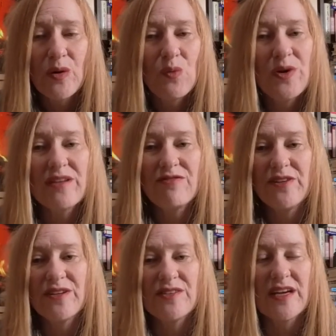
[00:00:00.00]
what it
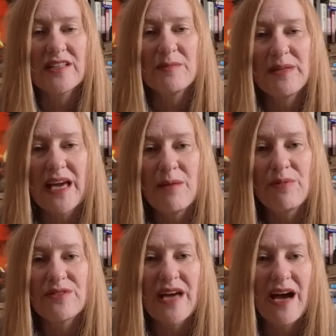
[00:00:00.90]
feels like to be
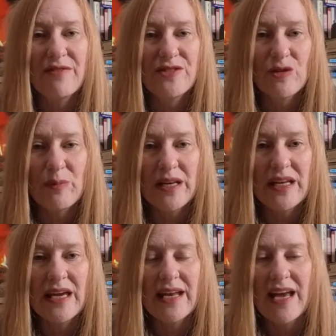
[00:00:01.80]
able to have so
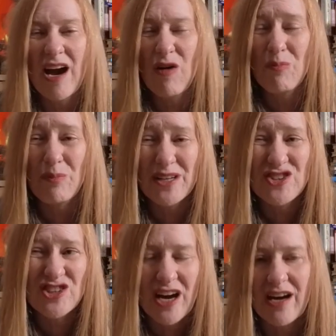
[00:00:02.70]
many, and how
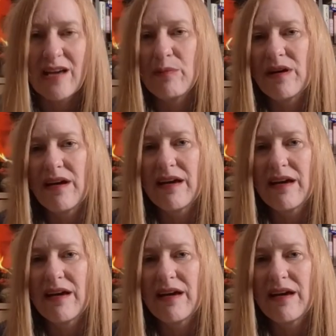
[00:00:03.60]
much time,